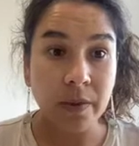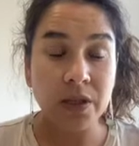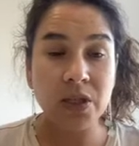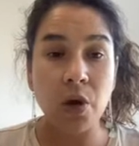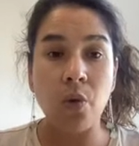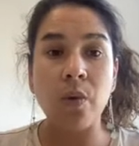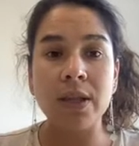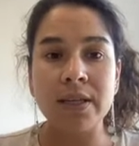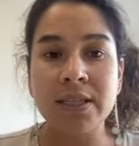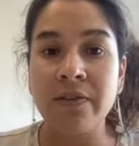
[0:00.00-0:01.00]
So
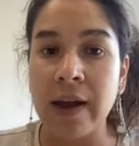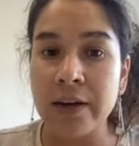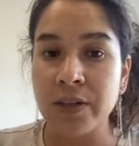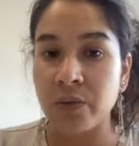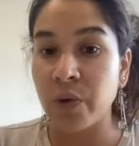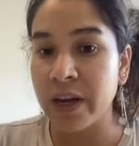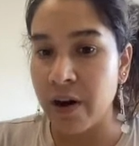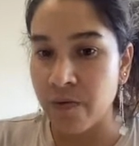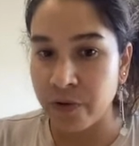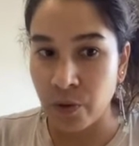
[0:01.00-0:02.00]
what is the value that we
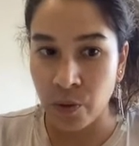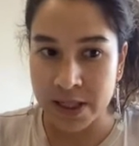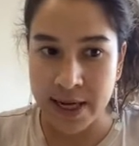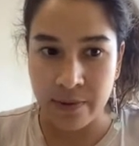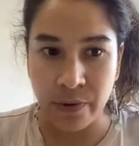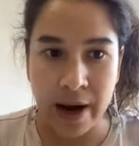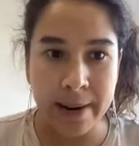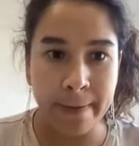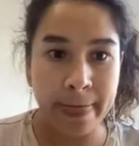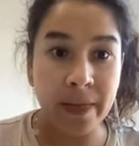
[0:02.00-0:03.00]
get from WhatsApp,
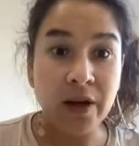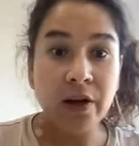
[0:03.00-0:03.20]
right?